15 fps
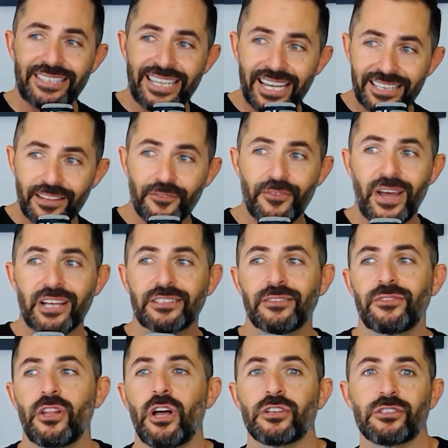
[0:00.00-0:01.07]
get the facts
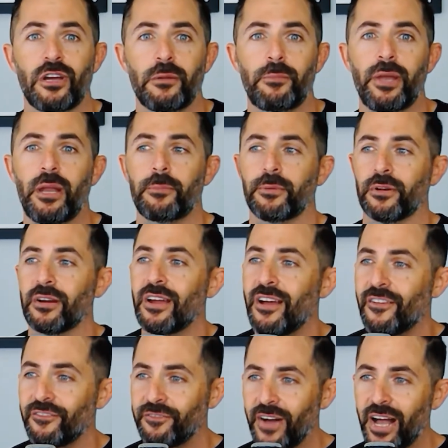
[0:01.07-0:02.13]
of loss on paper,
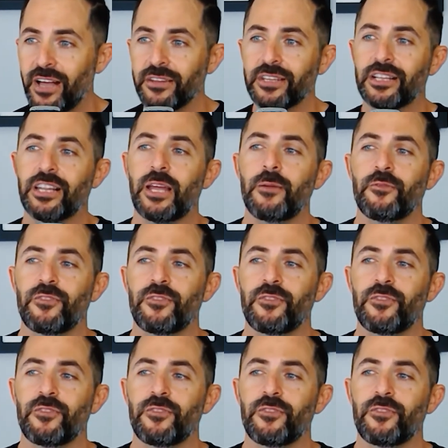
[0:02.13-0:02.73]
file the claim